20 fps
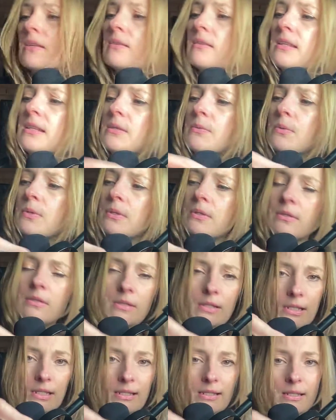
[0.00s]
This one looks
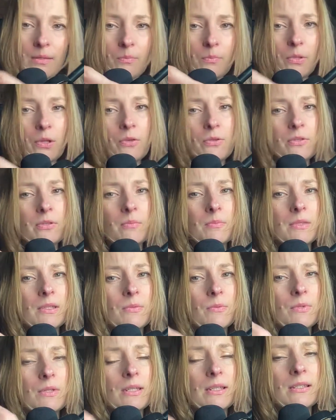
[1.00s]
like it's in blossom. This
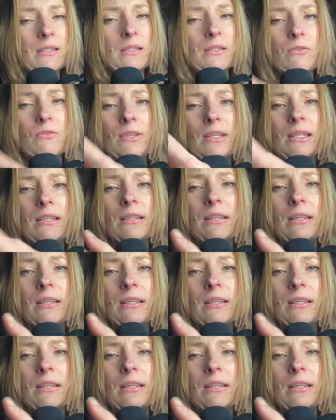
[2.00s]
one has its green.